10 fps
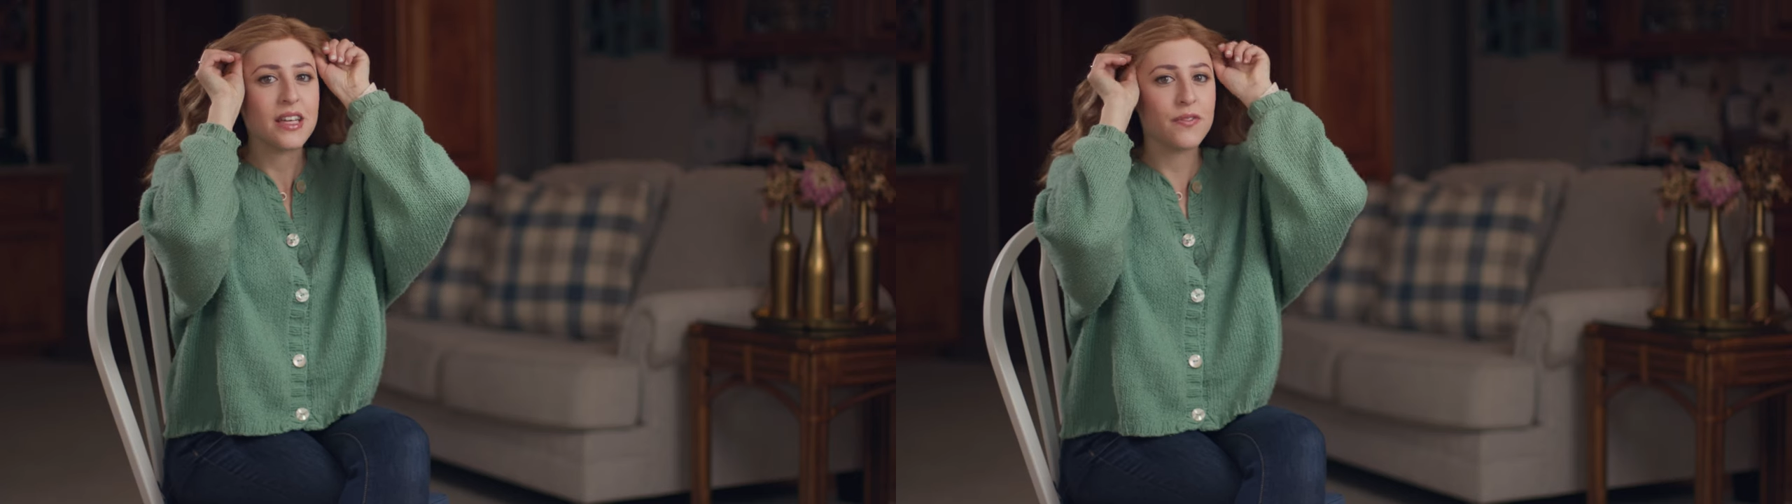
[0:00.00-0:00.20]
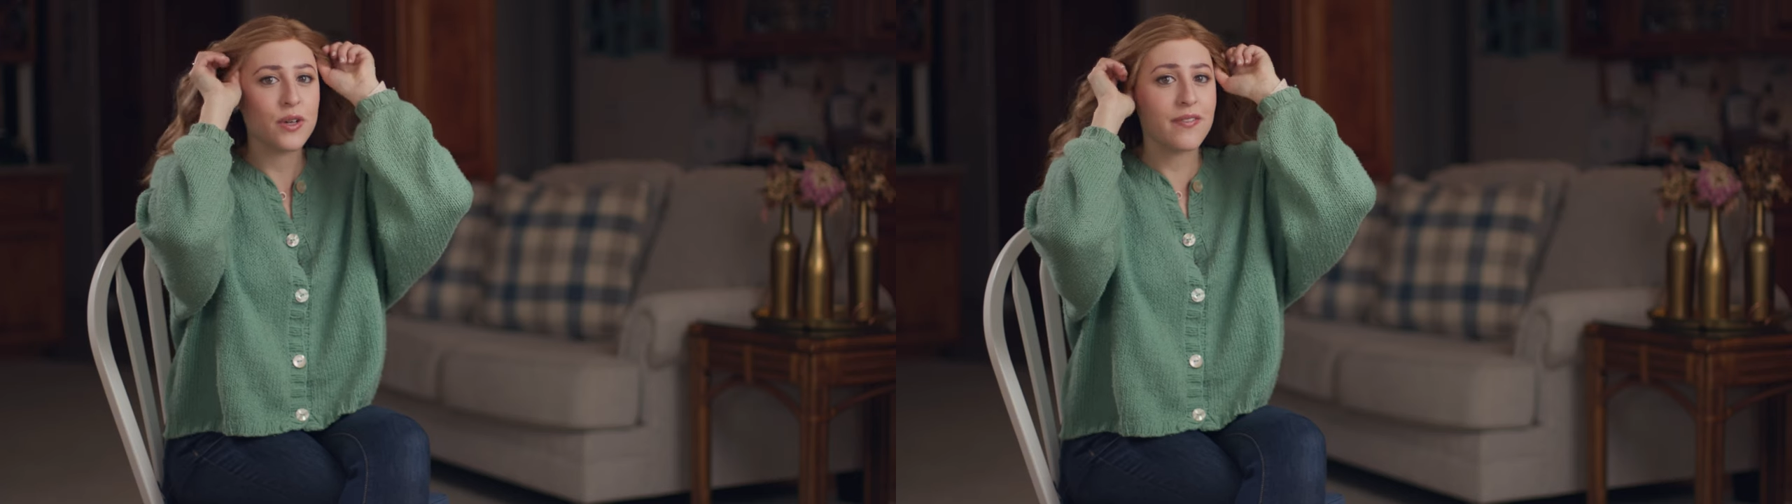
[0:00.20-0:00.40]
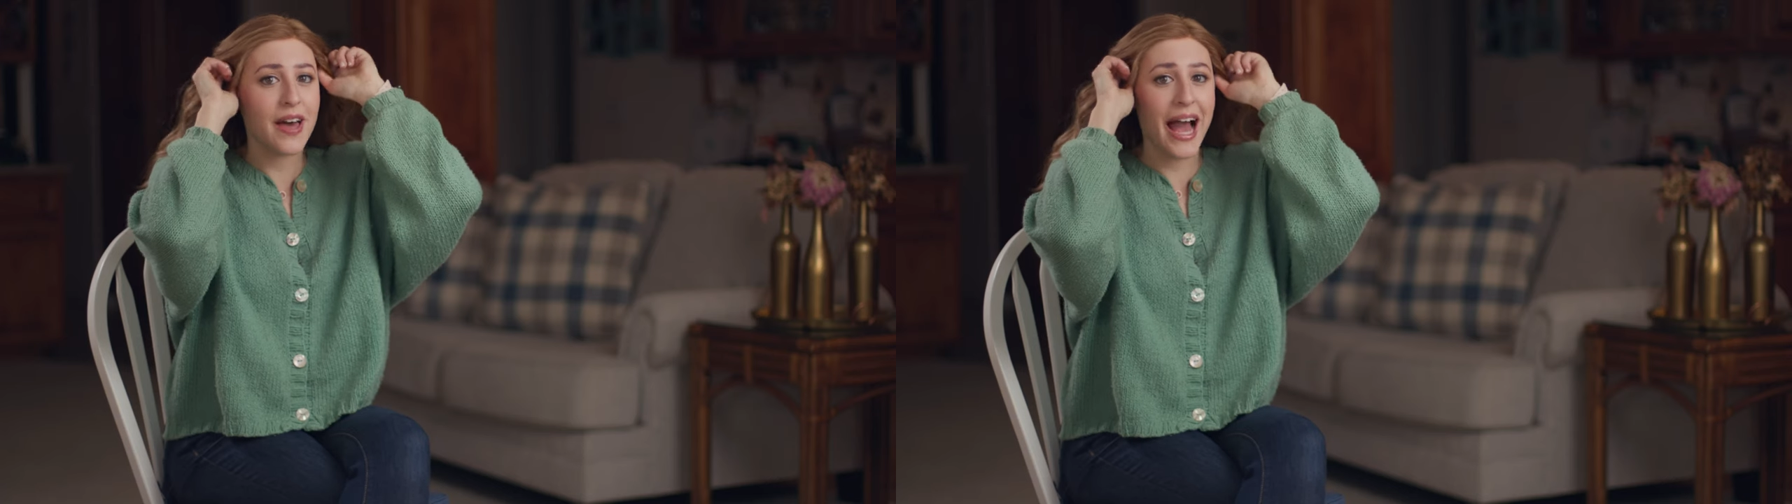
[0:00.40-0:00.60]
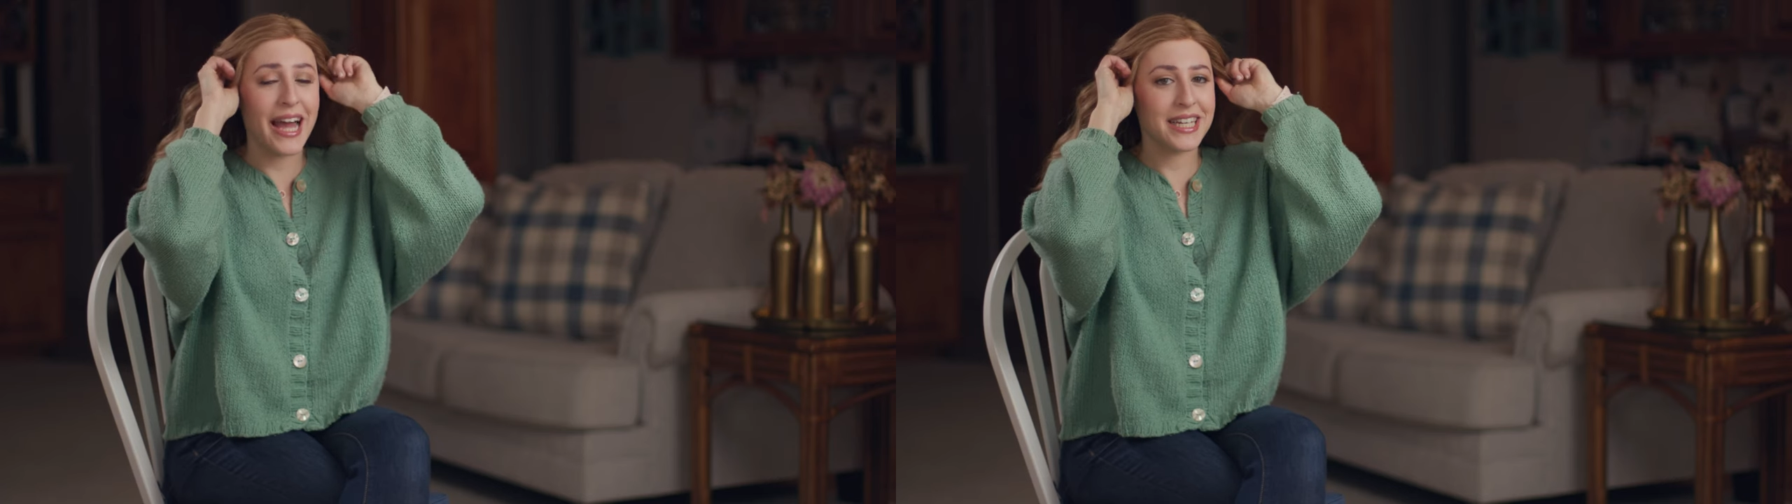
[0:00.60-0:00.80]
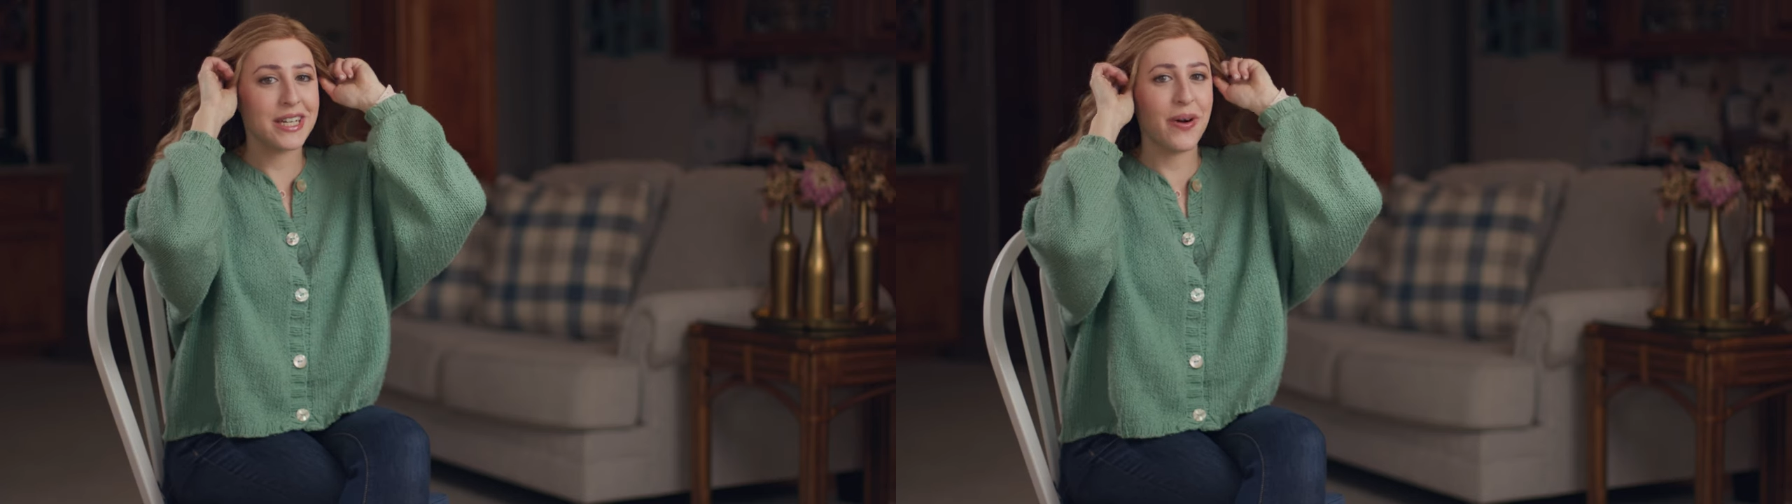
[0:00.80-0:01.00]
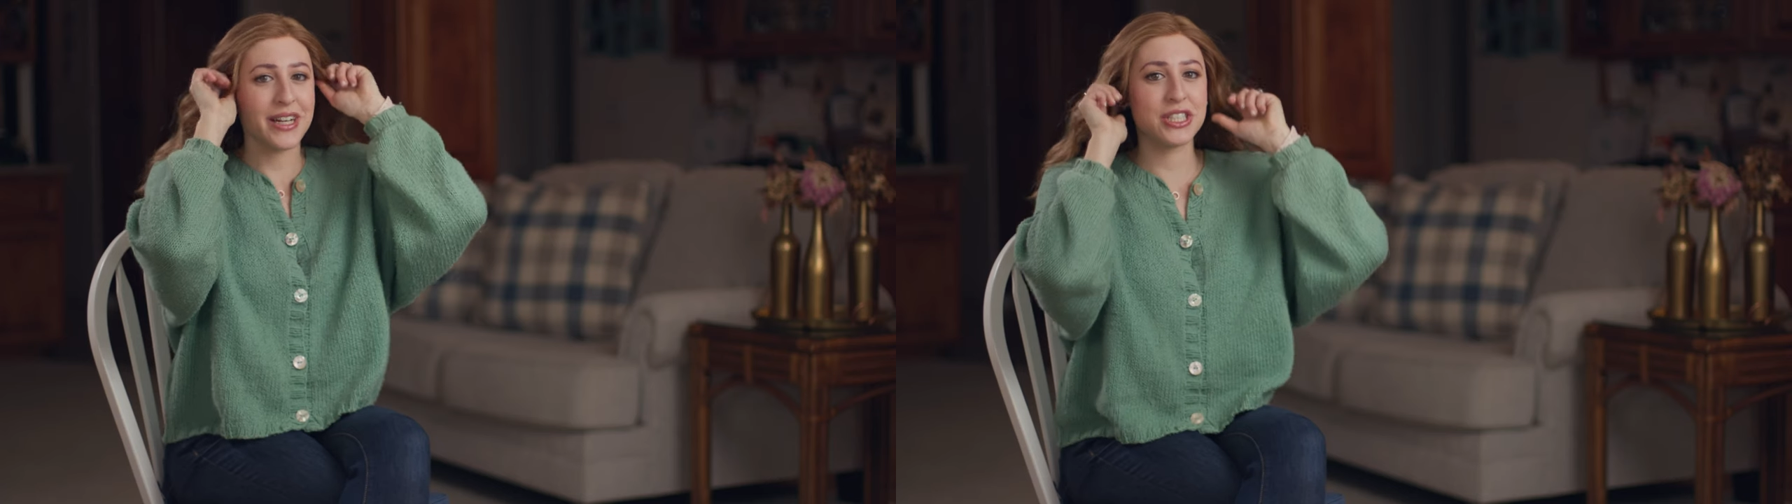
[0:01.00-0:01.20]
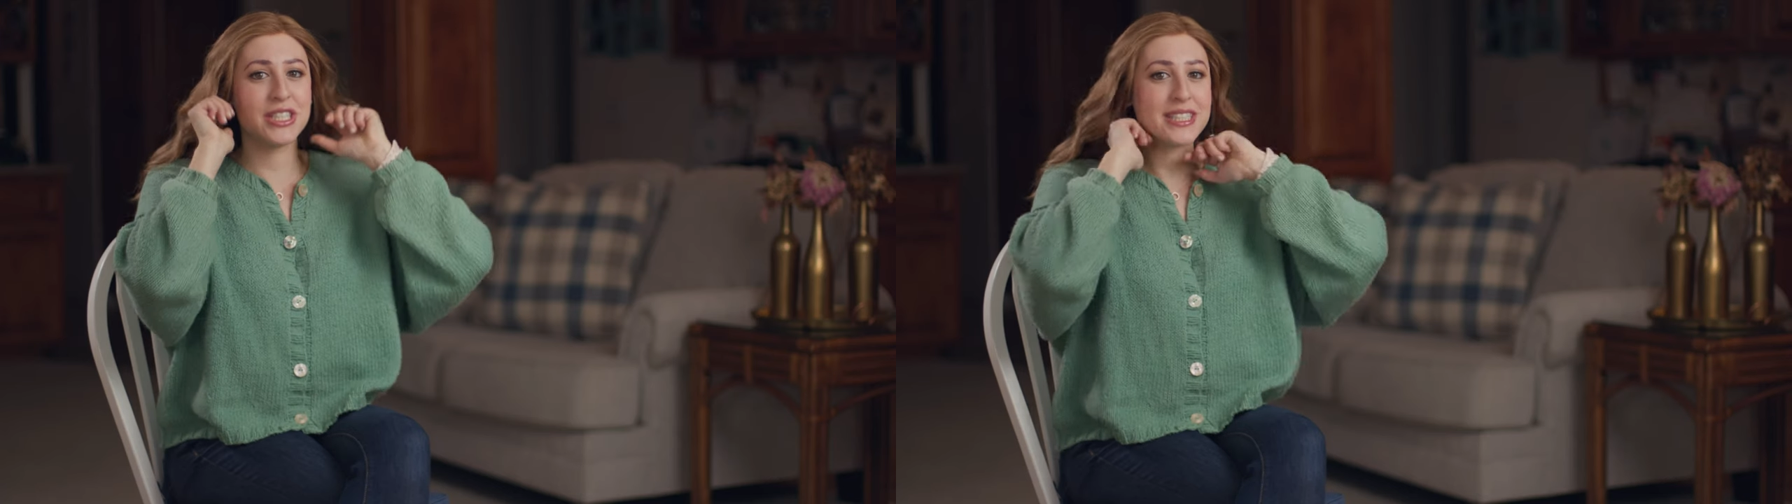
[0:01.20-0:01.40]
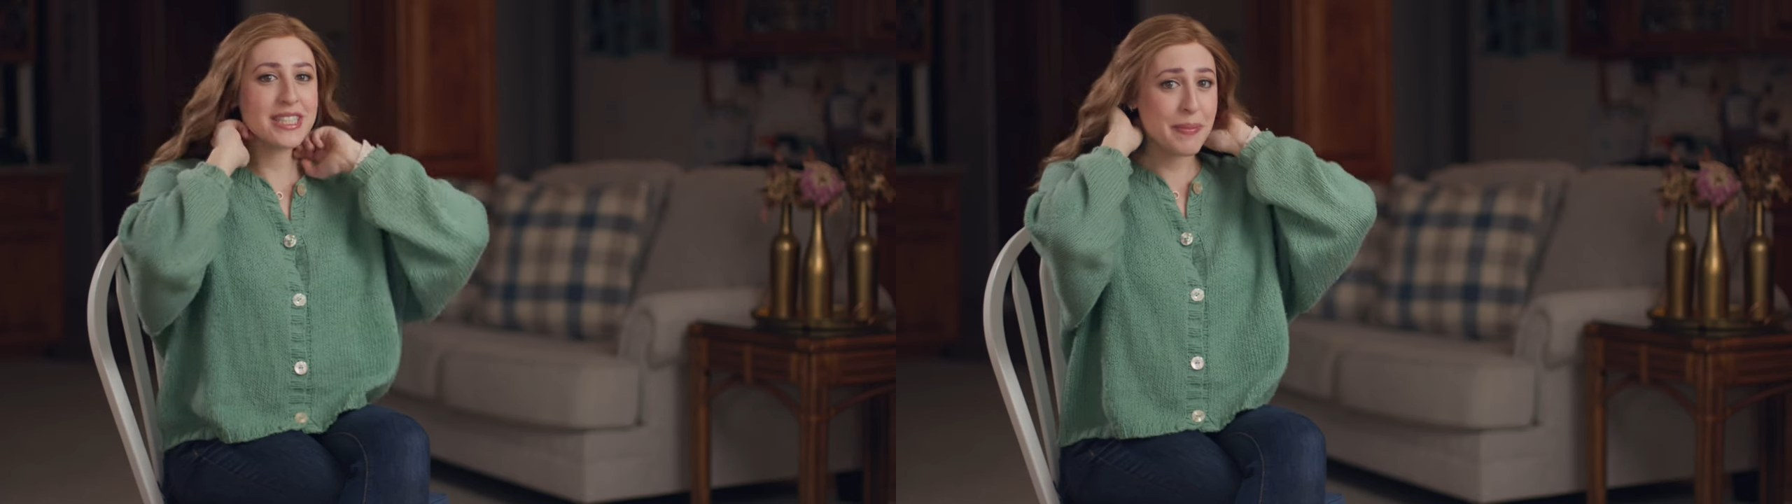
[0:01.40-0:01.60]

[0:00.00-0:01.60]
If you have any questions